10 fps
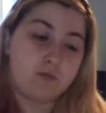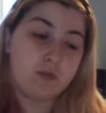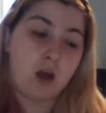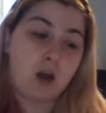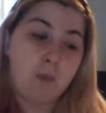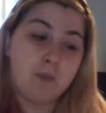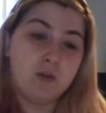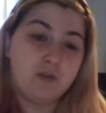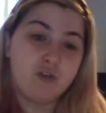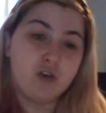a couple
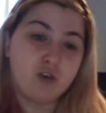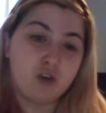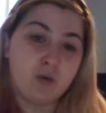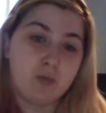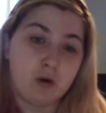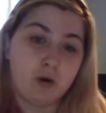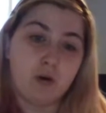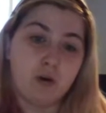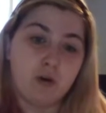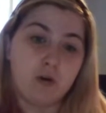of
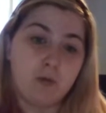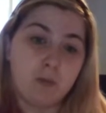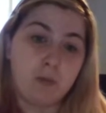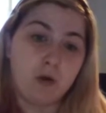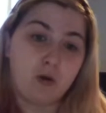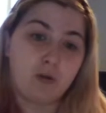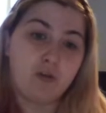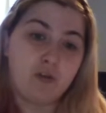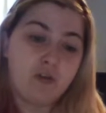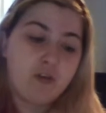YouTuber
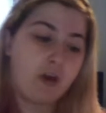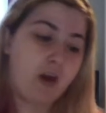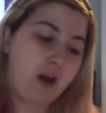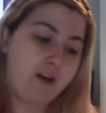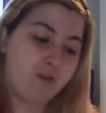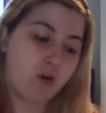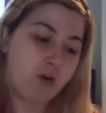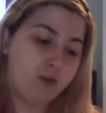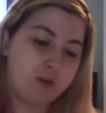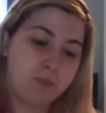books. I've
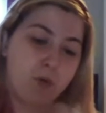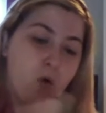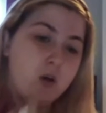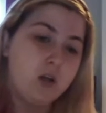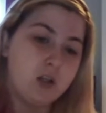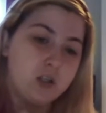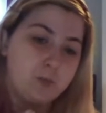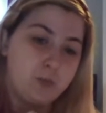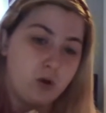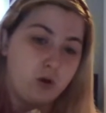got the Pointless
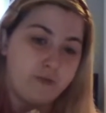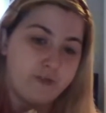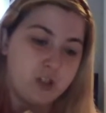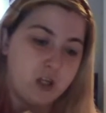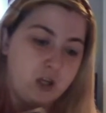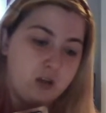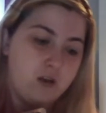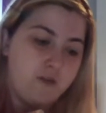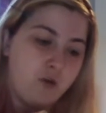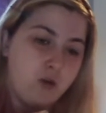book, obviously, and then
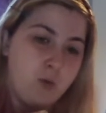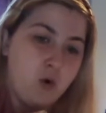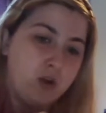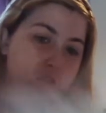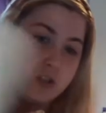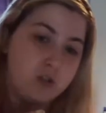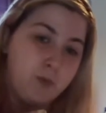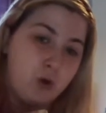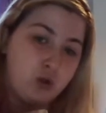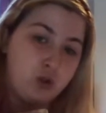I've got Pointless
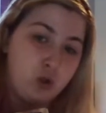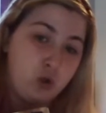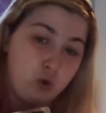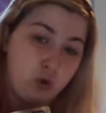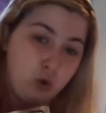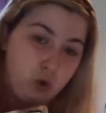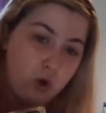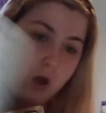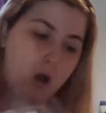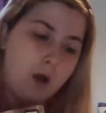book 2.
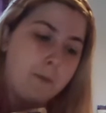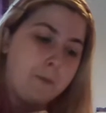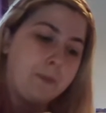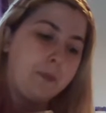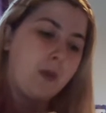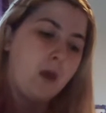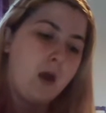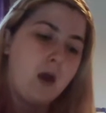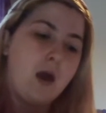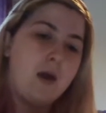
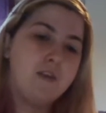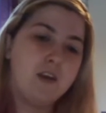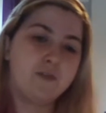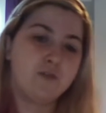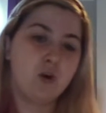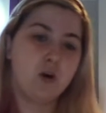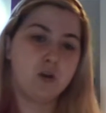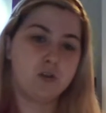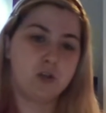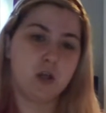And then I've
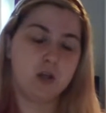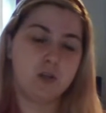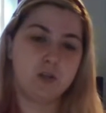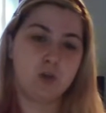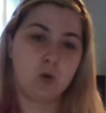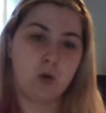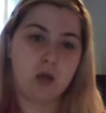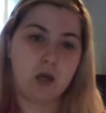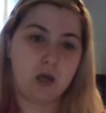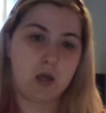got
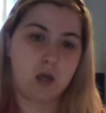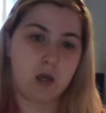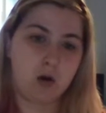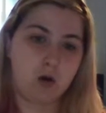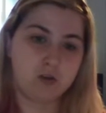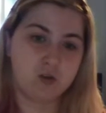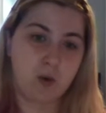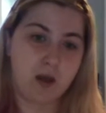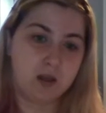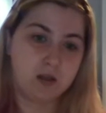
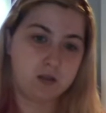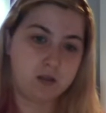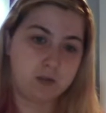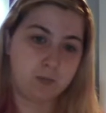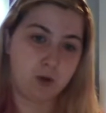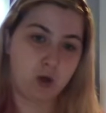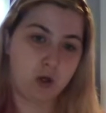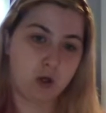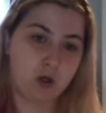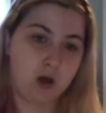Zoella's
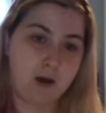book,